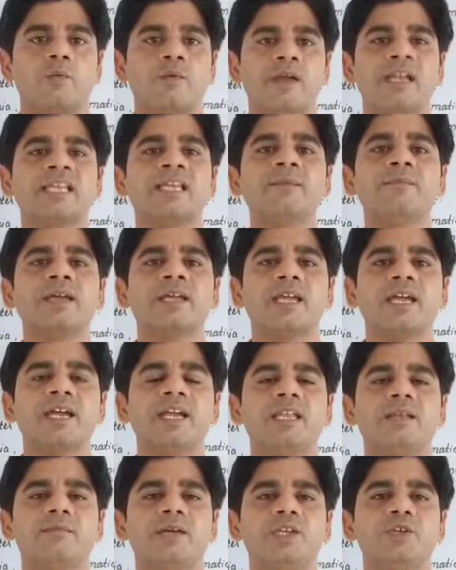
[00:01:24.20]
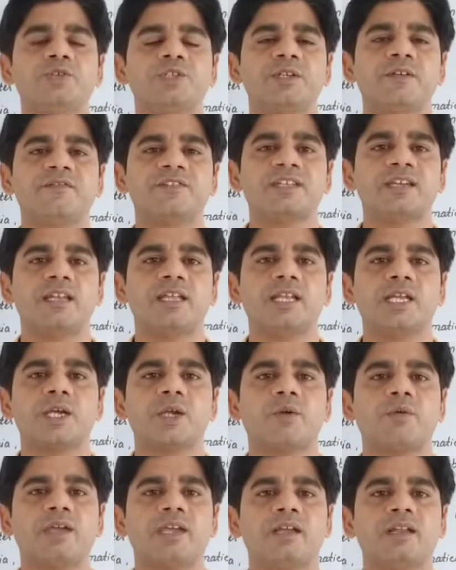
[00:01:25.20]
Welcome back again in my YouTube channel
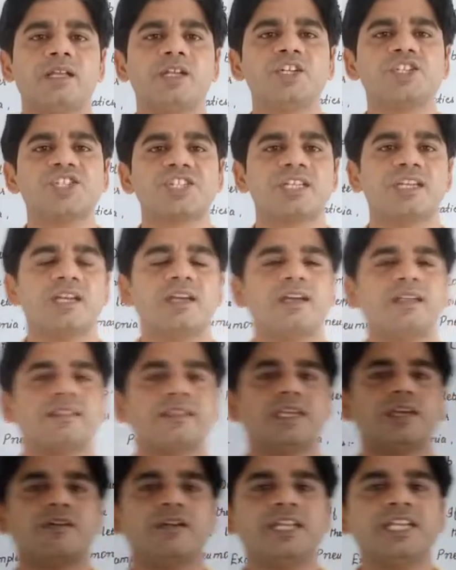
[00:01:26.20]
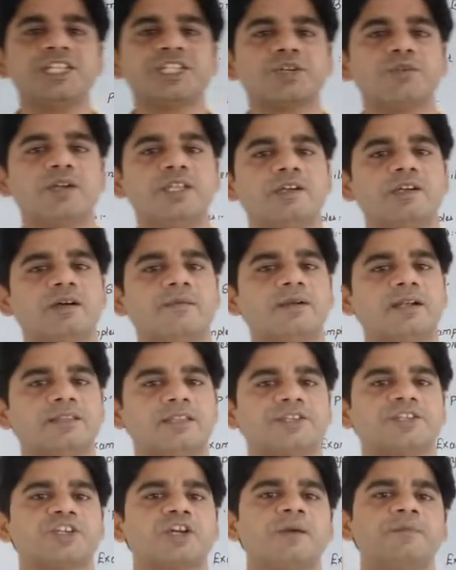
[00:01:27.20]
Grow English. As I already told you about the
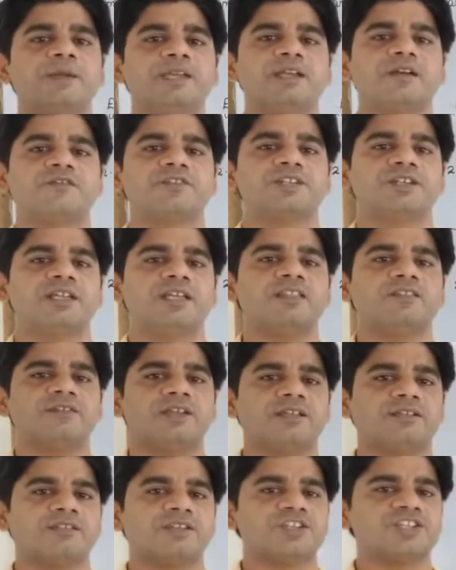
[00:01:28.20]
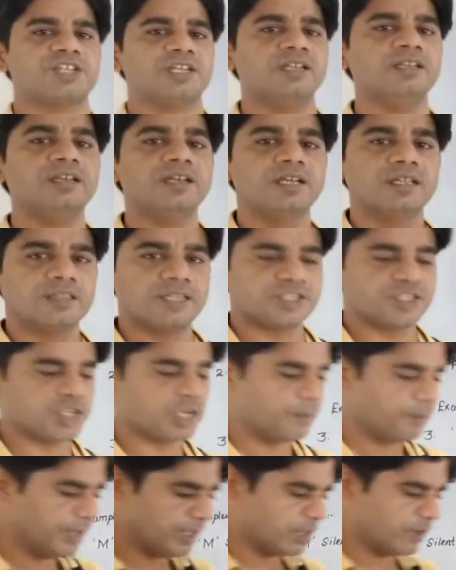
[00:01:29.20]
topic of today's video session, the
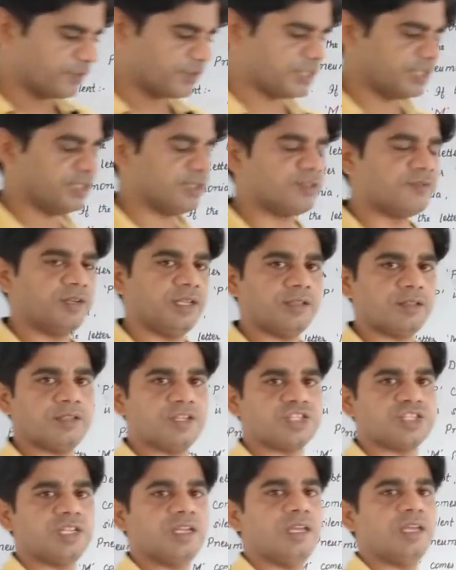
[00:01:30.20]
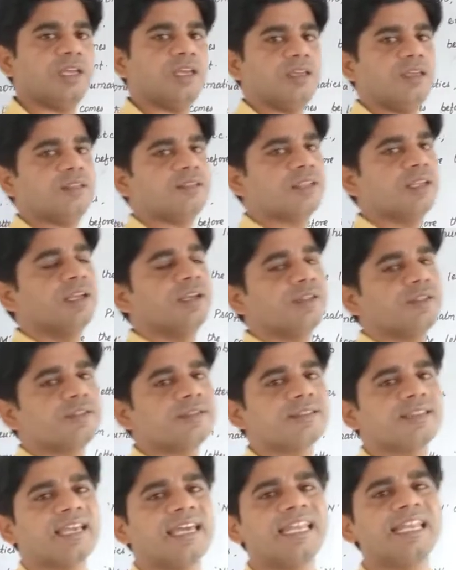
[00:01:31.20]
topic of today's video session is
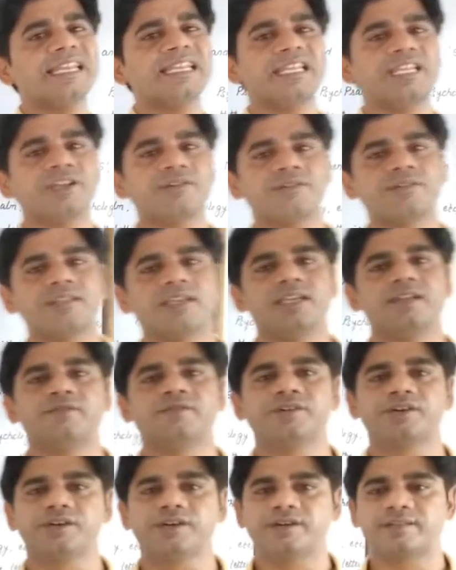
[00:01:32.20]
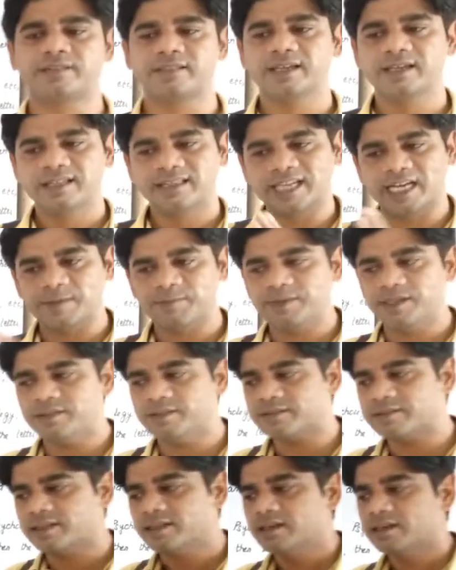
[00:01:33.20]
silent letters in words. That
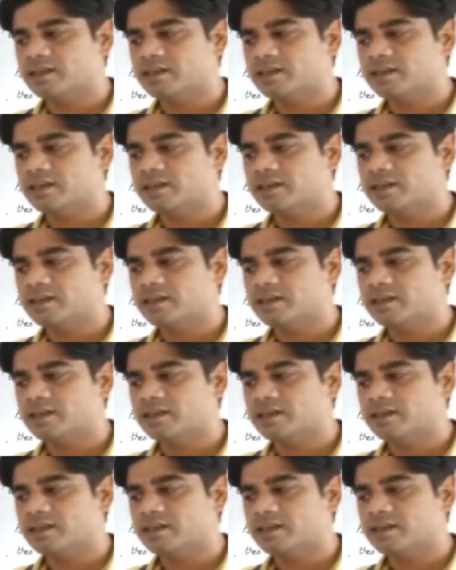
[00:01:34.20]
means